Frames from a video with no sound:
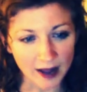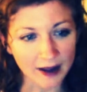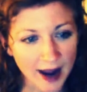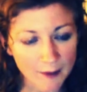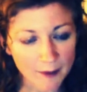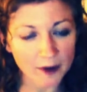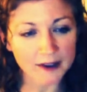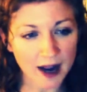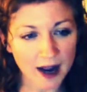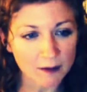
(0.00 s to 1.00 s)
hammered
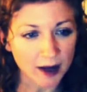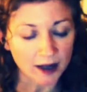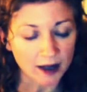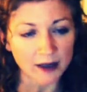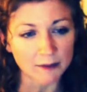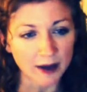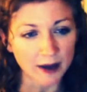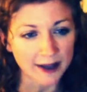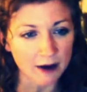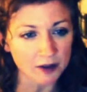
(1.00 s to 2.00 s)
down my
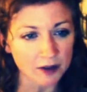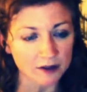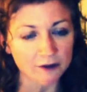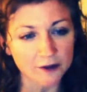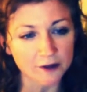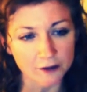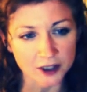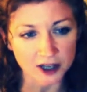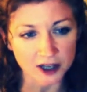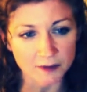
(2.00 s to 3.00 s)
gavel of
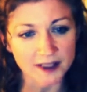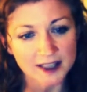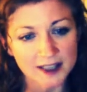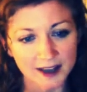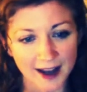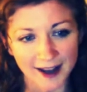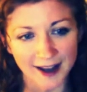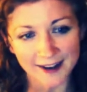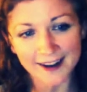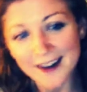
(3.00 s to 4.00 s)
judgment, and I
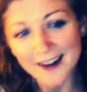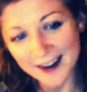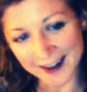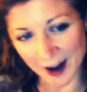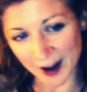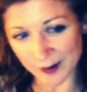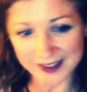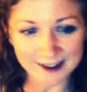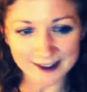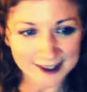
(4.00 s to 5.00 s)
went to do
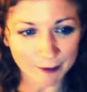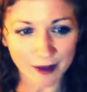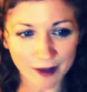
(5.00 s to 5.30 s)
something